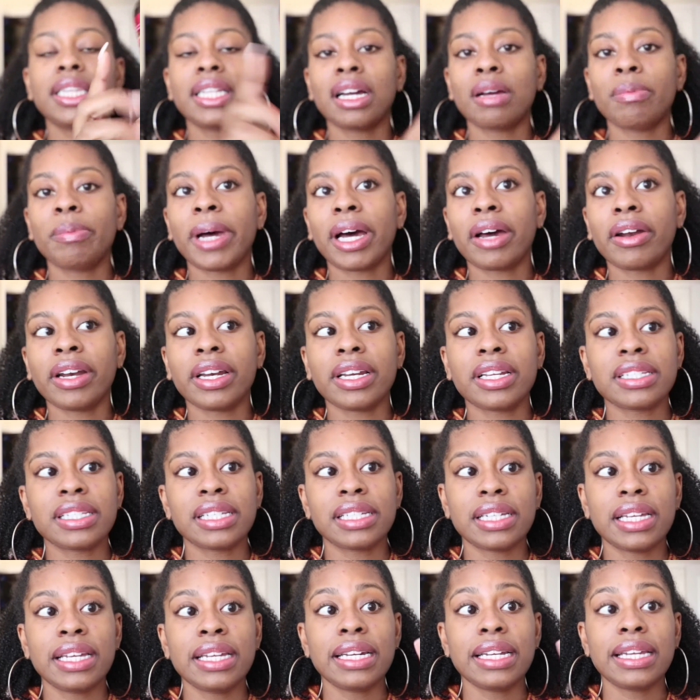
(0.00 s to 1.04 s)
thing about it is
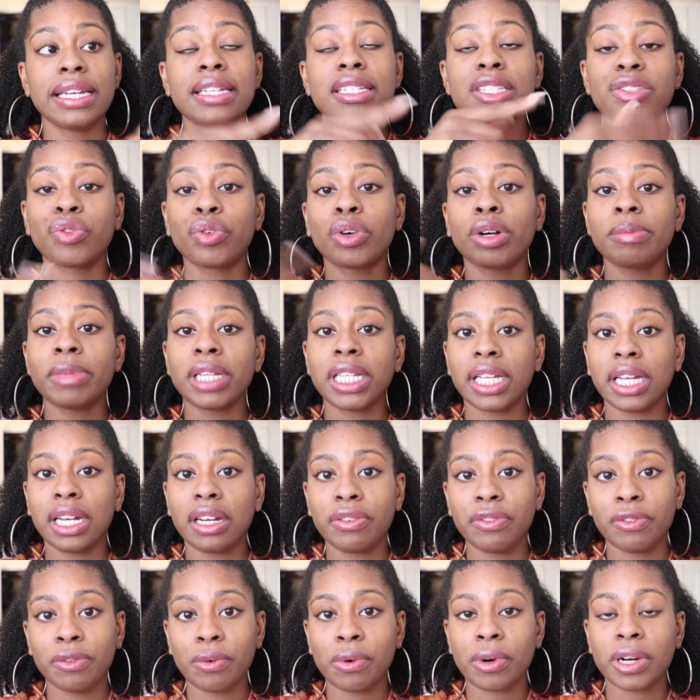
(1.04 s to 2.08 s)
it is formulated
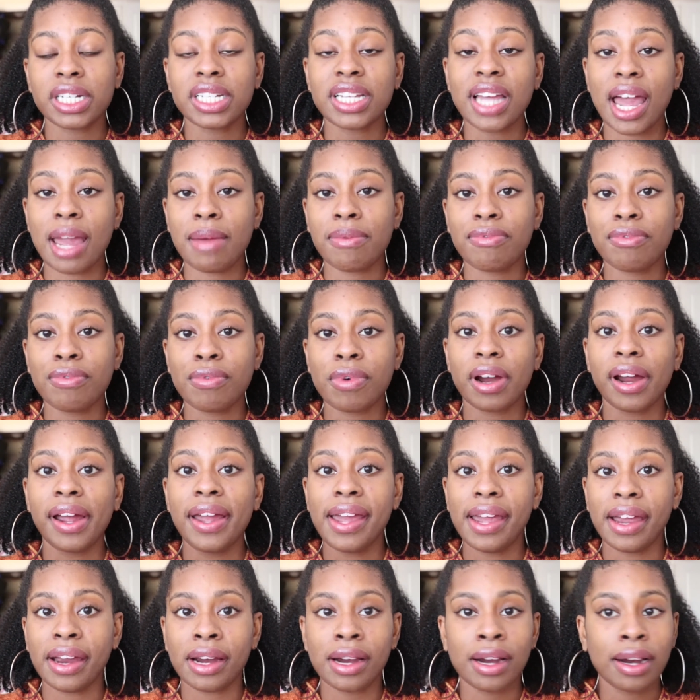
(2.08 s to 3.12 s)
for type 4
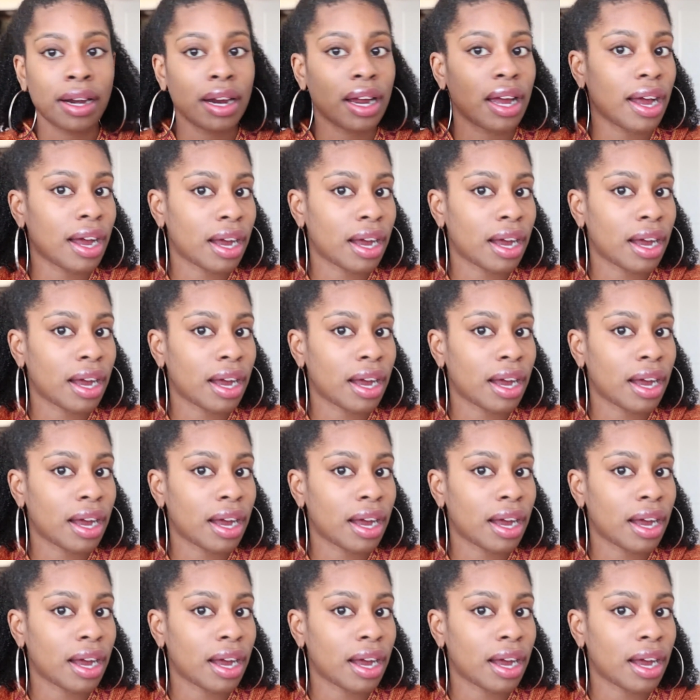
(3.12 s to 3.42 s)
hair.